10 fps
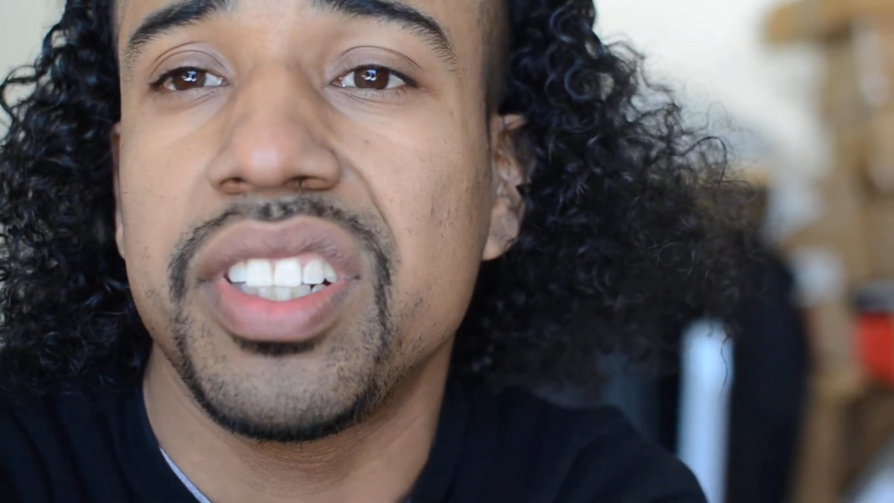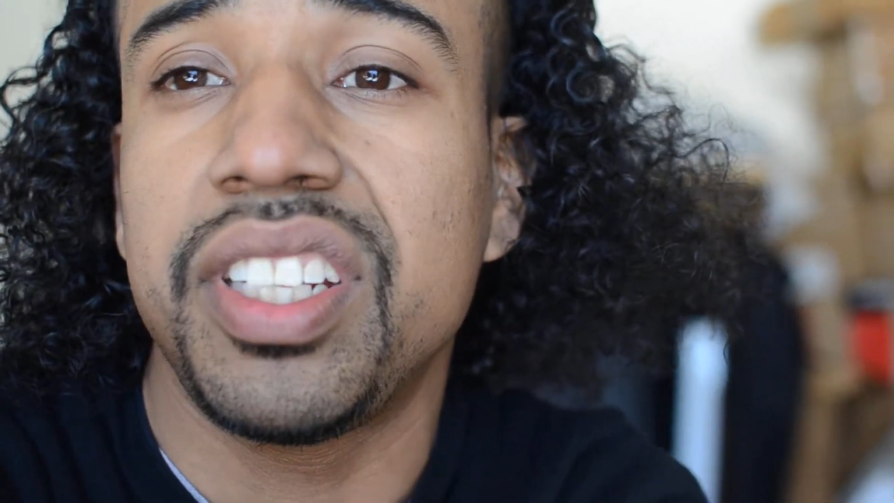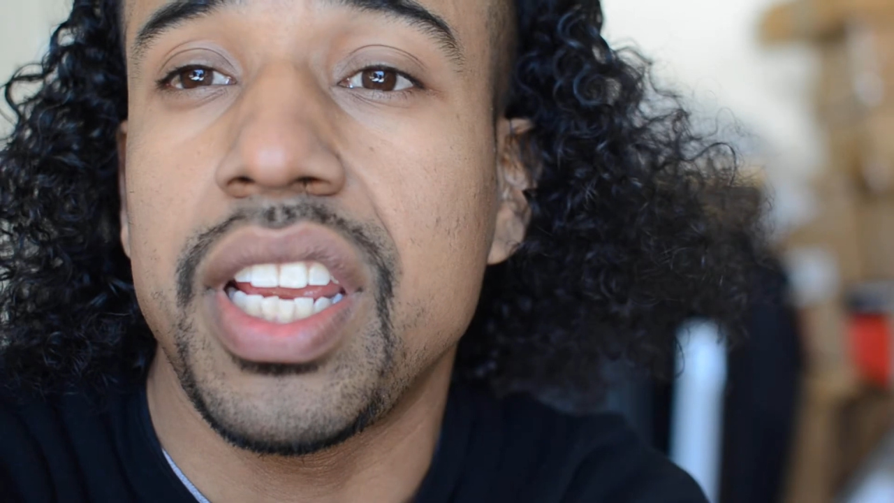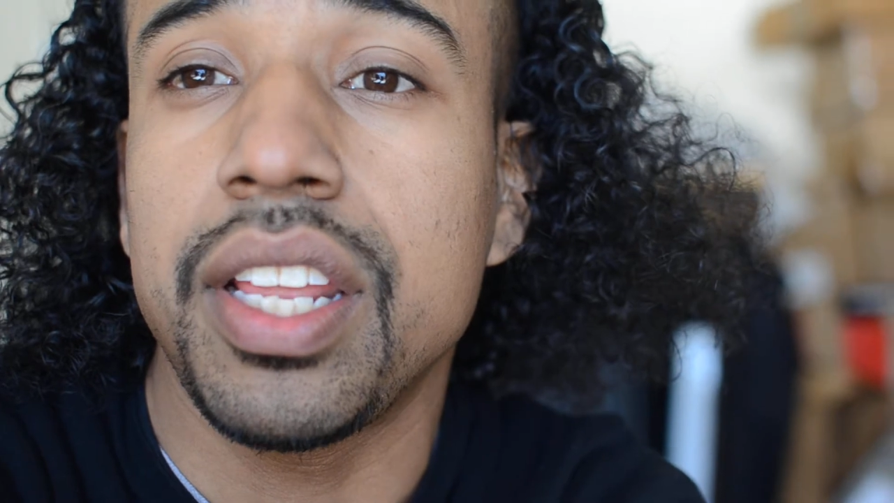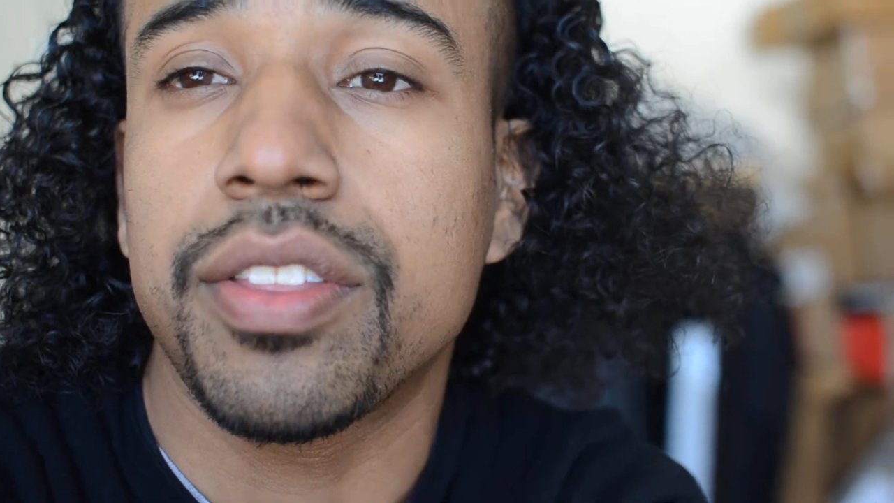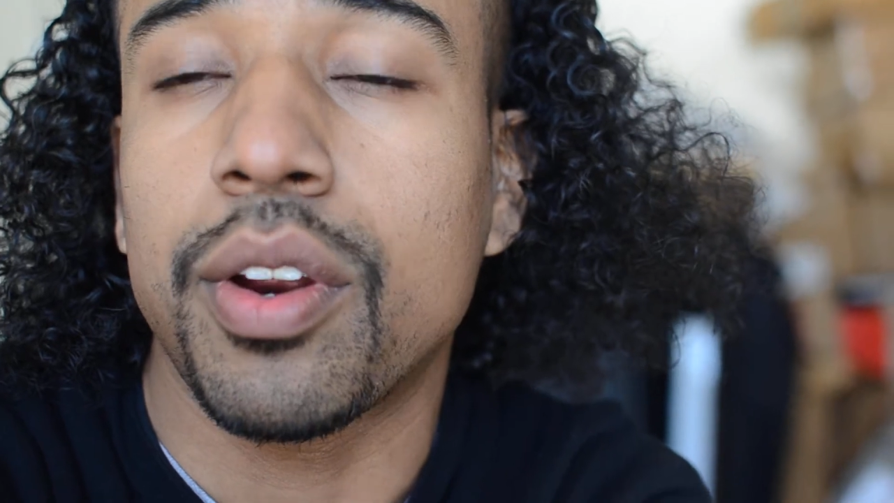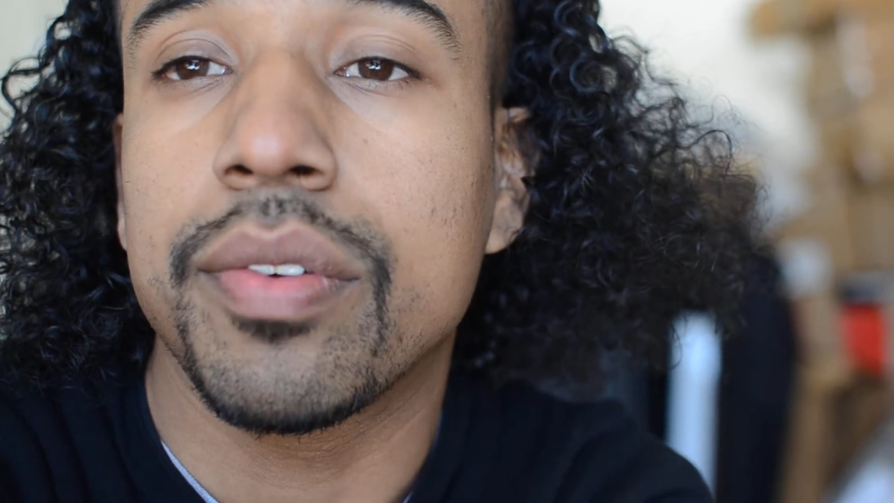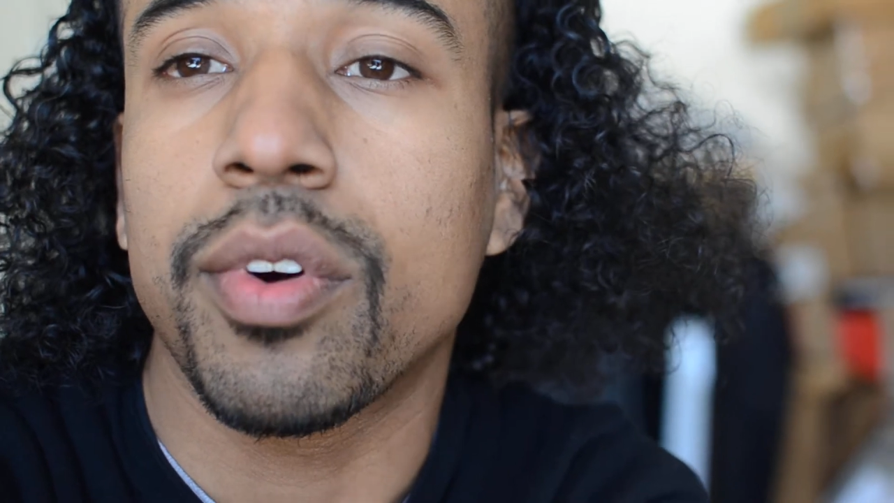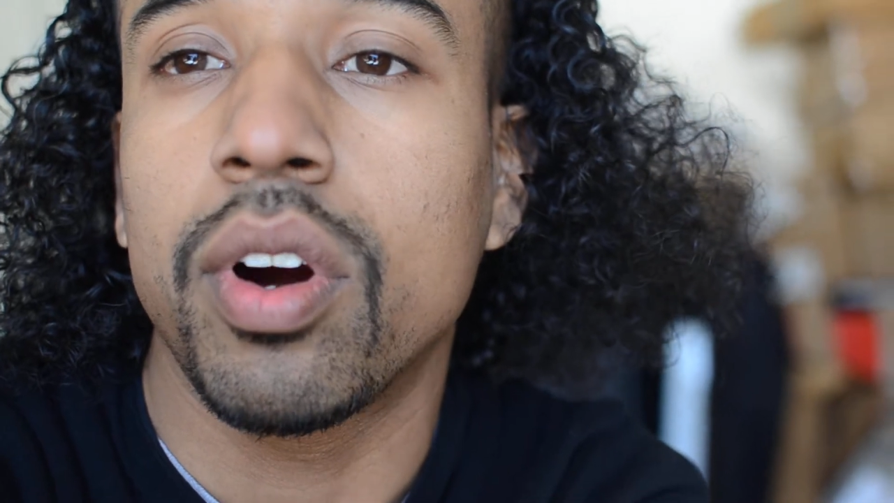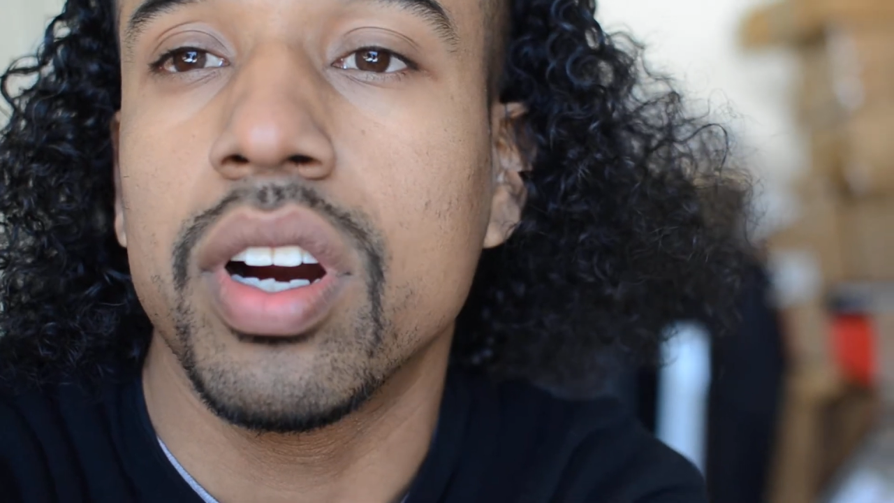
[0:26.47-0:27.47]

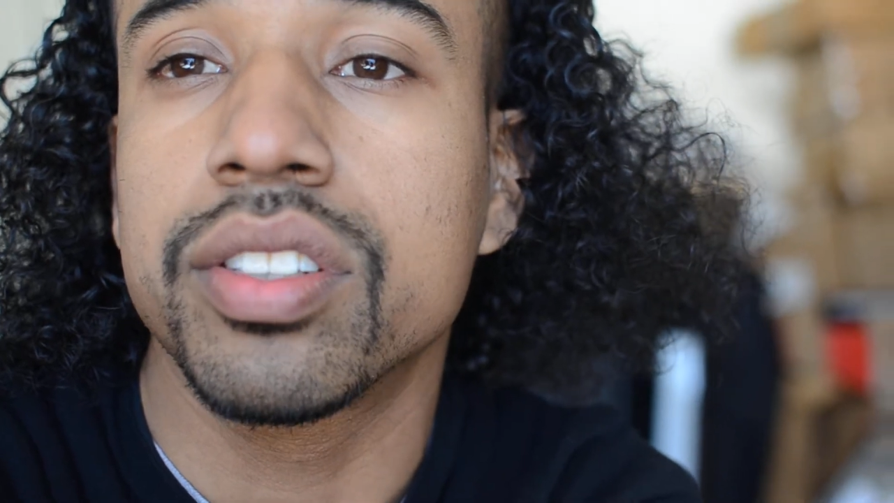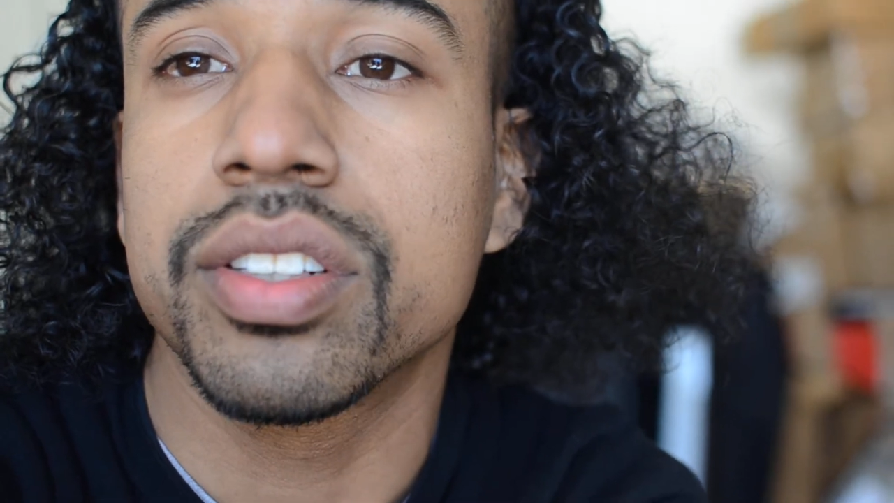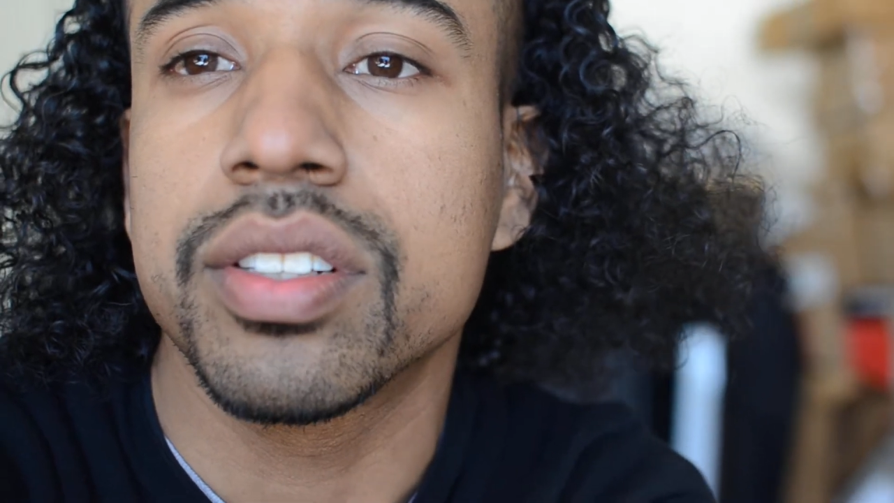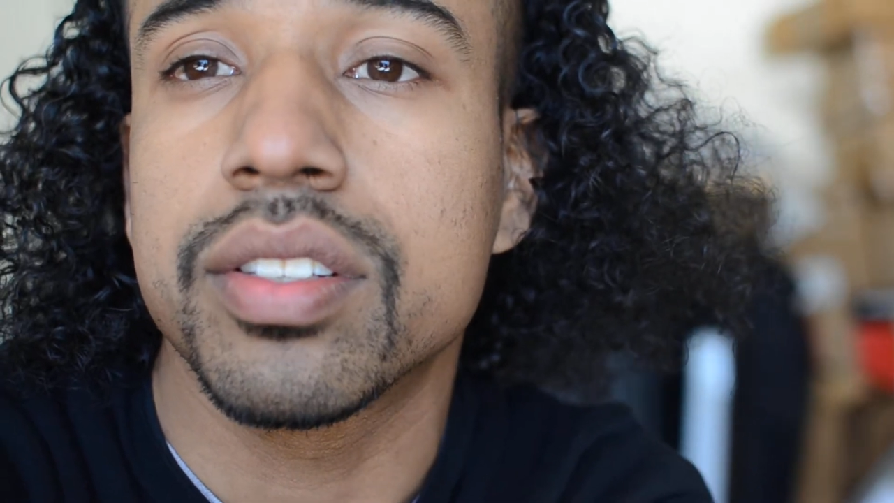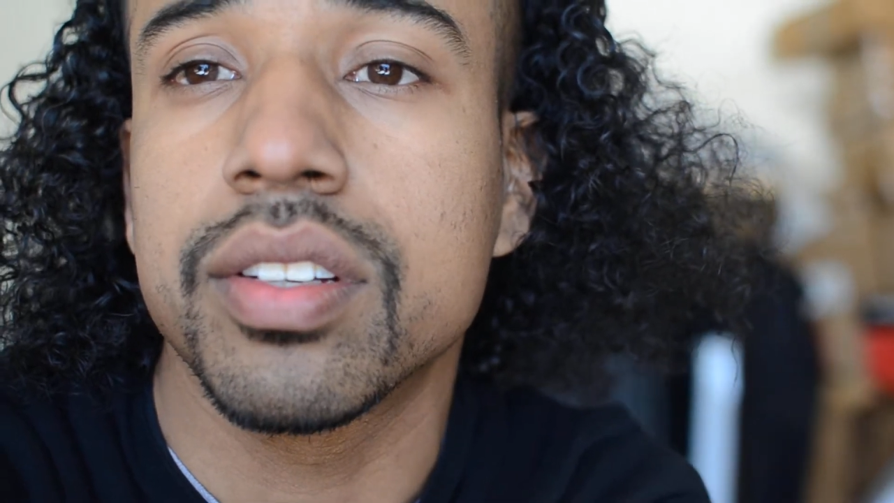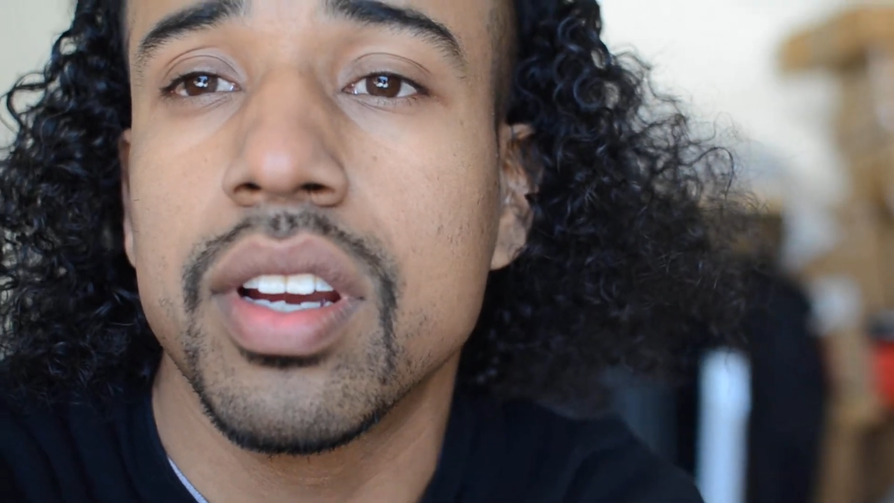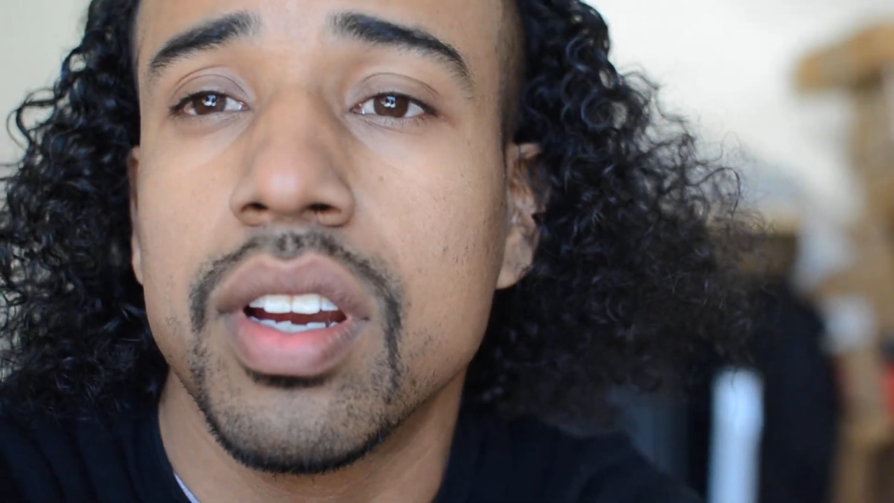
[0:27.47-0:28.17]
D3400s.